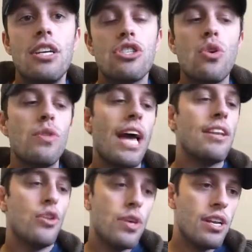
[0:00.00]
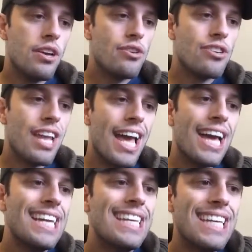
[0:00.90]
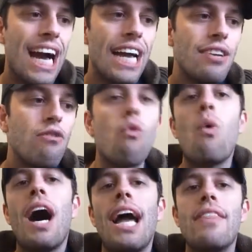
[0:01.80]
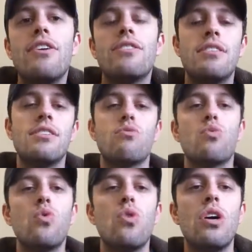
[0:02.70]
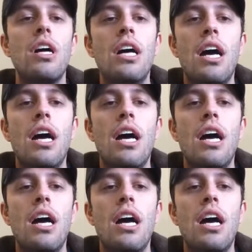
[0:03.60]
so that you can understand kind of why there's this rule.